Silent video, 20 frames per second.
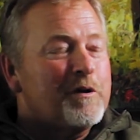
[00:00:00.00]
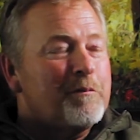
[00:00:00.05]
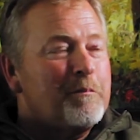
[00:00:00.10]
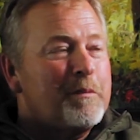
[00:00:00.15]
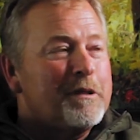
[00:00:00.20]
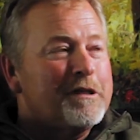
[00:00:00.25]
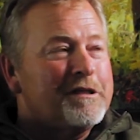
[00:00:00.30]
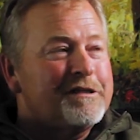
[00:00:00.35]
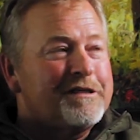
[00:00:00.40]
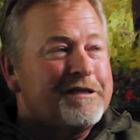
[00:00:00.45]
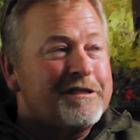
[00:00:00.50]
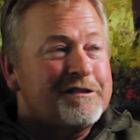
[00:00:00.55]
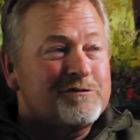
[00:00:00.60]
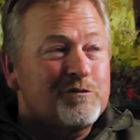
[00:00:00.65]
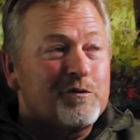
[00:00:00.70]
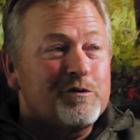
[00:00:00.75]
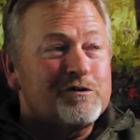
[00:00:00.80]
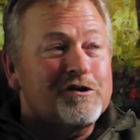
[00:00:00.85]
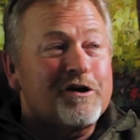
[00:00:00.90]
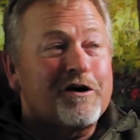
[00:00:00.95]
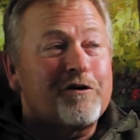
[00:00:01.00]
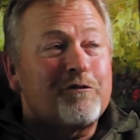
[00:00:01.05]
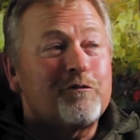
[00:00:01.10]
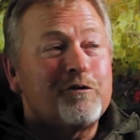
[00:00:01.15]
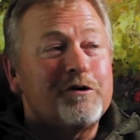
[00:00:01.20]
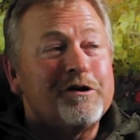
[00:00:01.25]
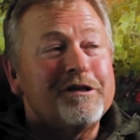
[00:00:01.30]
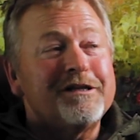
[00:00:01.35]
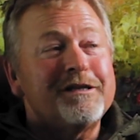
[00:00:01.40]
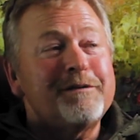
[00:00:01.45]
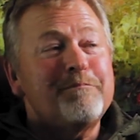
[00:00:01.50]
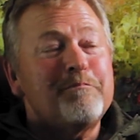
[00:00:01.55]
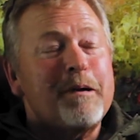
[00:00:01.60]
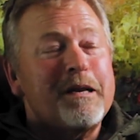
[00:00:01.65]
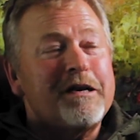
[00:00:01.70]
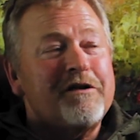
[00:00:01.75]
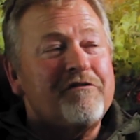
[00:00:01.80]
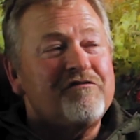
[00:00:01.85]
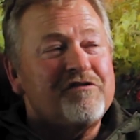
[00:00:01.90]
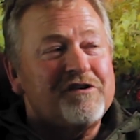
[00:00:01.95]
abilities which are really
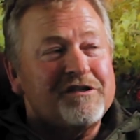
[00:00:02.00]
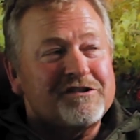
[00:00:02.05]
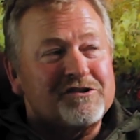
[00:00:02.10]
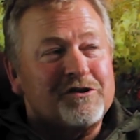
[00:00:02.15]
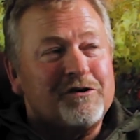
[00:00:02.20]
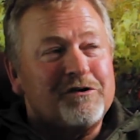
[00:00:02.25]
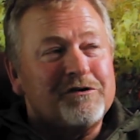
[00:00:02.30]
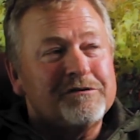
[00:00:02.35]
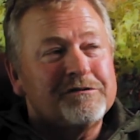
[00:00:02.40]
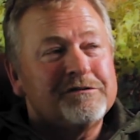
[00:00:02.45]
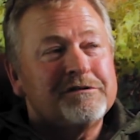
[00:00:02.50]
beneficial.